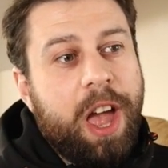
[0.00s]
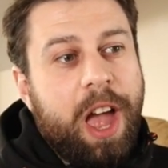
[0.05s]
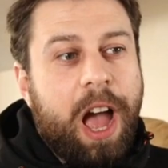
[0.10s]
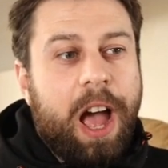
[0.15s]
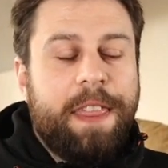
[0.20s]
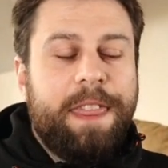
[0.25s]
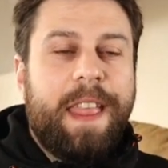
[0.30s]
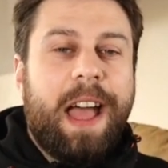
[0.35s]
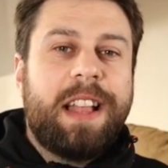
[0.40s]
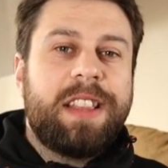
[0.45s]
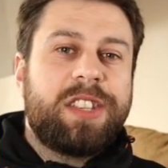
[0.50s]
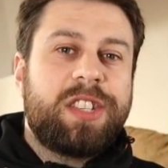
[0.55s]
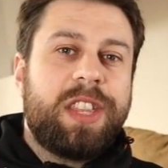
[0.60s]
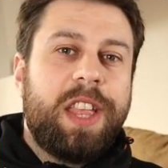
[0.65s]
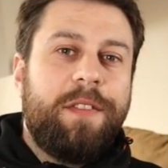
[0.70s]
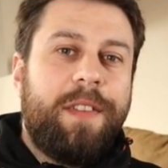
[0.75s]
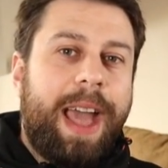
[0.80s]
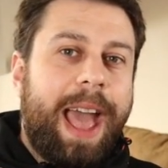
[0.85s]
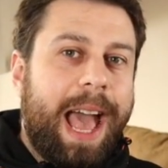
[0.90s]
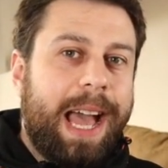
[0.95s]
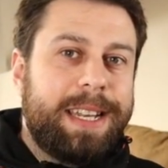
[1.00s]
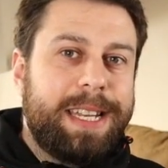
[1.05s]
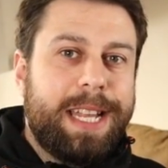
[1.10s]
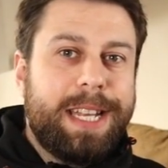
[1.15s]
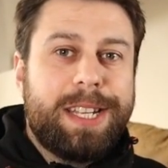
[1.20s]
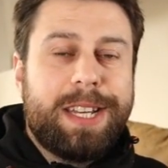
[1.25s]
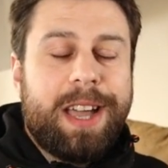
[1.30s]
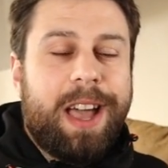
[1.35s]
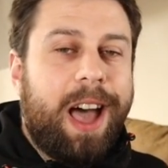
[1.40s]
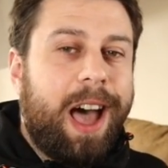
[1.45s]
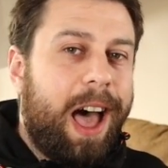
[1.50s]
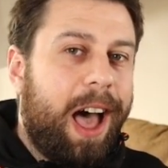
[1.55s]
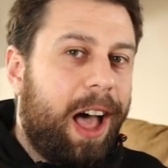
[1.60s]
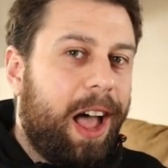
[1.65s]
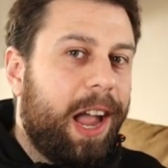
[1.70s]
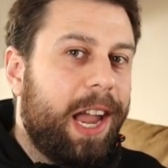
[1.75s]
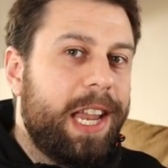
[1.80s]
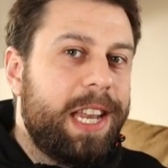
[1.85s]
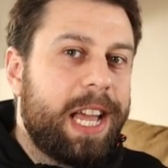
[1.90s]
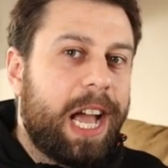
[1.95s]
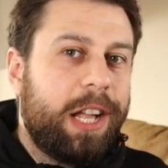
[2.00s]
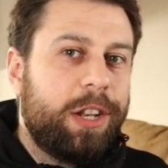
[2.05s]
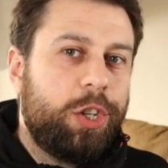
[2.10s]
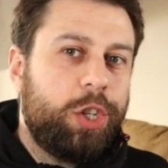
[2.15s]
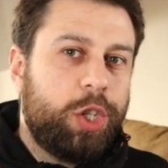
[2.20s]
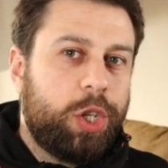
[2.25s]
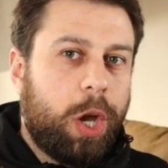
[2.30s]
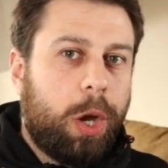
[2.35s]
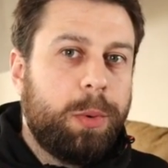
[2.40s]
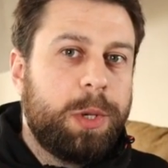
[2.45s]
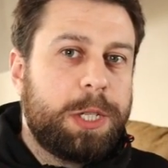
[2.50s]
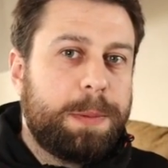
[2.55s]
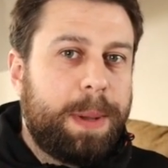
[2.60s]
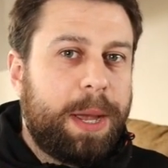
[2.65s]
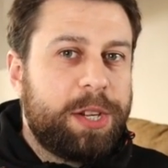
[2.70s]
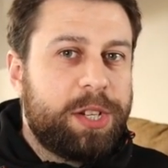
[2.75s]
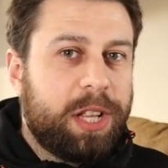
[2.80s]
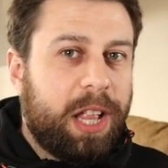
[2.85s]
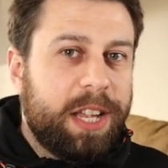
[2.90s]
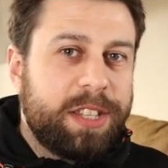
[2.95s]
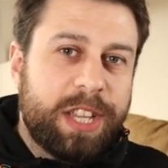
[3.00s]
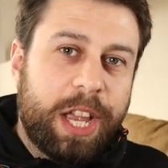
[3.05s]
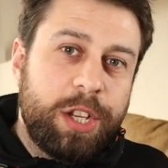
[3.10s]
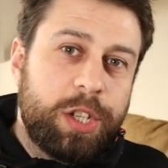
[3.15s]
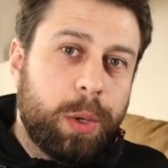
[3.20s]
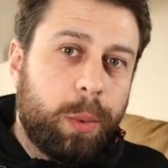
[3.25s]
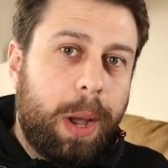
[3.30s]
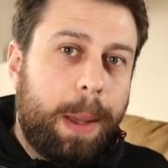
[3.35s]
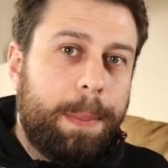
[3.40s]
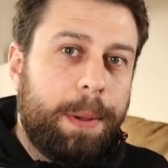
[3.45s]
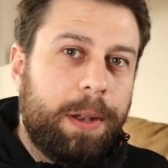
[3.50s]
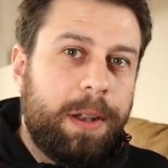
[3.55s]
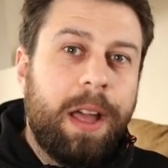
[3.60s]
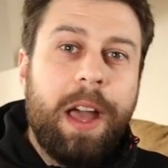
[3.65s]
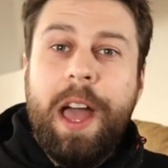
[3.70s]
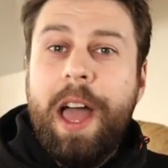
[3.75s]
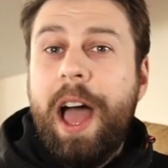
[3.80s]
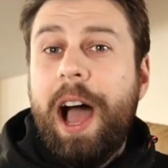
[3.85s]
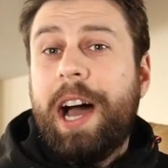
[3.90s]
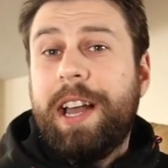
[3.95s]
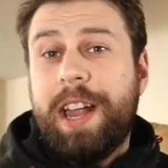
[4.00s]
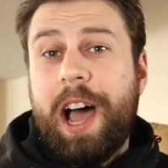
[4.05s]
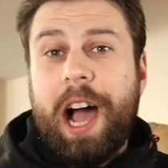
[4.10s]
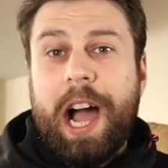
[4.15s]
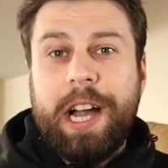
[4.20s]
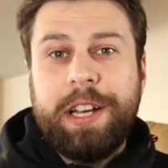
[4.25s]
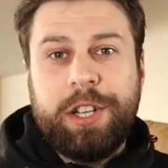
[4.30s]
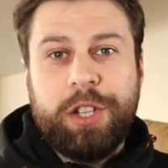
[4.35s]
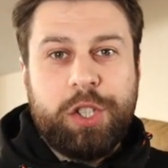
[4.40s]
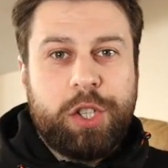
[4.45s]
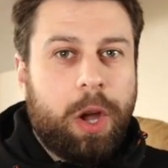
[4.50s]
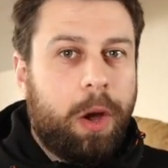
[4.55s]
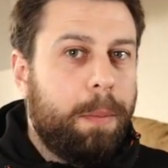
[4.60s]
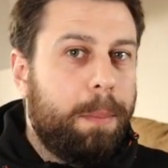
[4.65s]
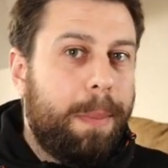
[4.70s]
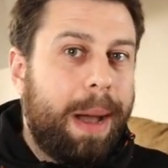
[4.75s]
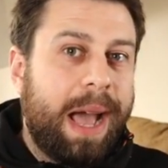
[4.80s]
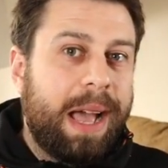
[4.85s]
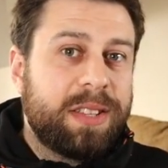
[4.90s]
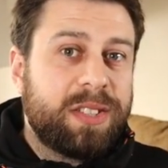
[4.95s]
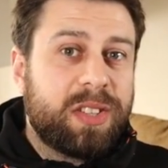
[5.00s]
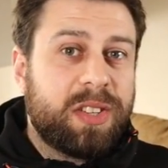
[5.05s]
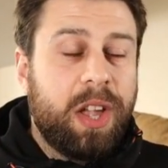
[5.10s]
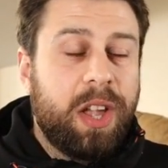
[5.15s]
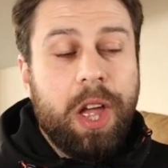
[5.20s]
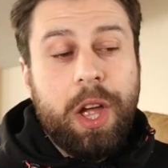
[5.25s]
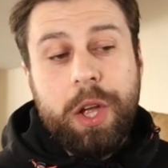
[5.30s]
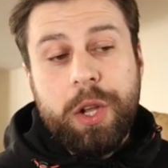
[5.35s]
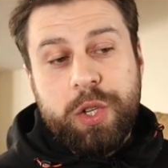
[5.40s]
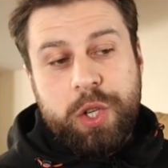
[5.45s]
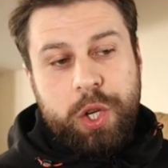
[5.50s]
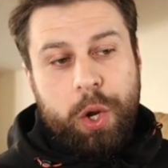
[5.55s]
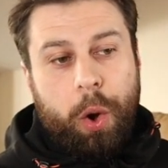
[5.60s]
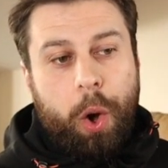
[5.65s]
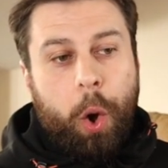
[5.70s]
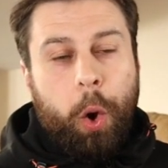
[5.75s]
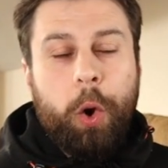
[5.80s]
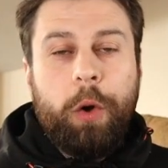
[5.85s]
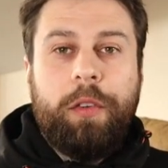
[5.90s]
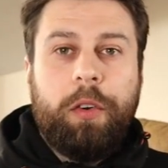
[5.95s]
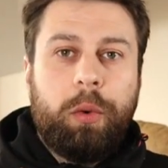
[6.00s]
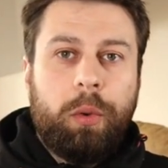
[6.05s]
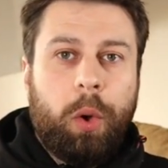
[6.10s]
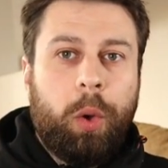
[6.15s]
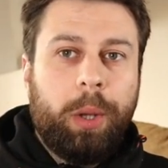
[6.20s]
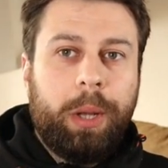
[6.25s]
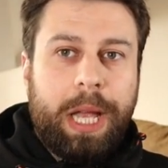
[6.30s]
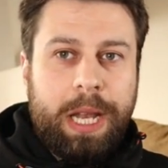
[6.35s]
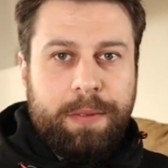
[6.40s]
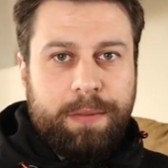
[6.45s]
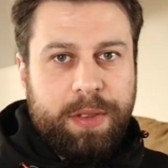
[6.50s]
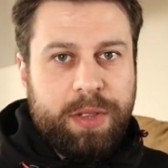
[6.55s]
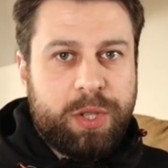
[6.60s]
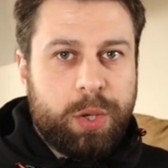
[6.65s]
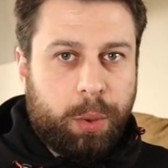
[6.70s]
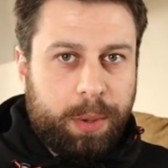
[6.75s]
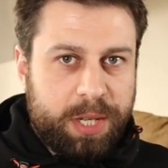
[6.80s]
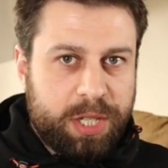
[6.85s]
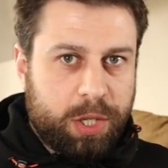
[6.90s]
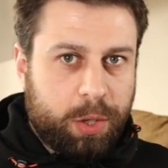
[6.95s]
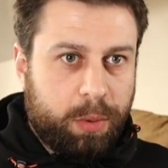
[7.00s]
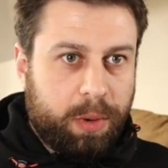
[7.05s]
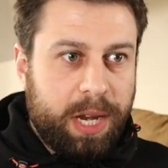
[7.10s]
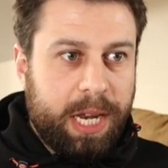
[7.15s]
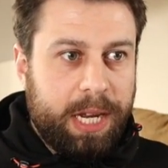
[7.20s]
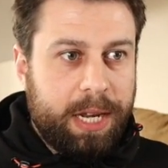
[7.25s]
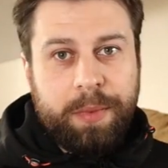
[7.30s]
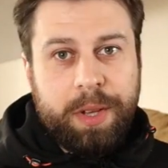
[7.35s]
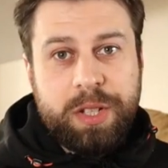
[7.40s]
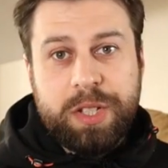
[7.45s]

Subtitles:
and that's they've added hide and show specialization weapon and hide and show mask to your overall inventory screen.